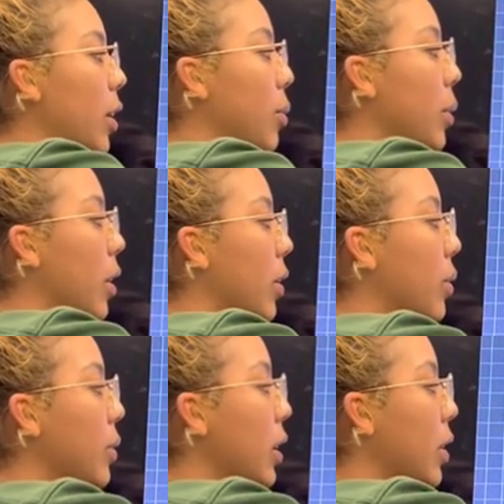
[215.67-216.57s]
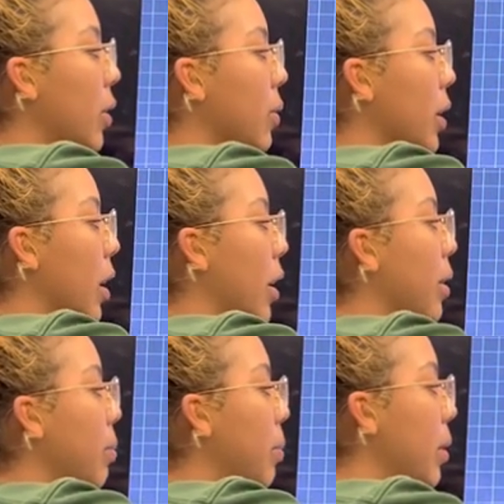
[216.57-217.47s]
we are only going
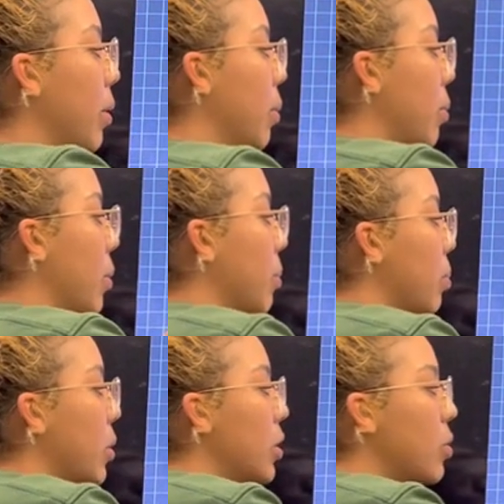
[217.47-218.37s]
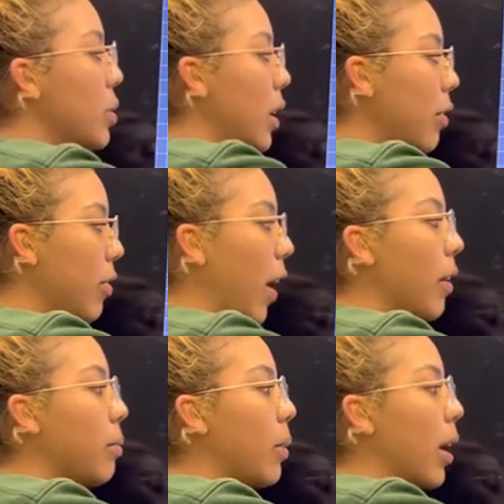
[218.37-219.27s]
up 1.25
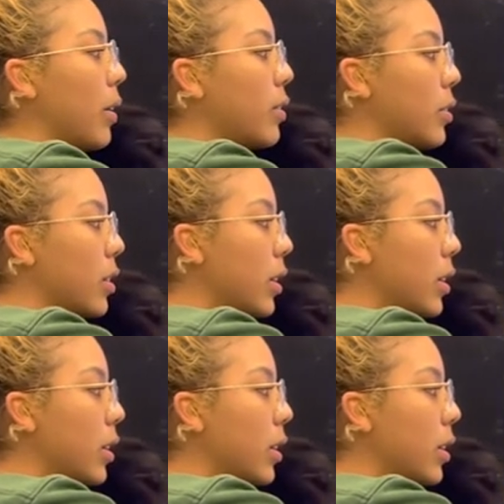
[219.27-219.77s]
miles,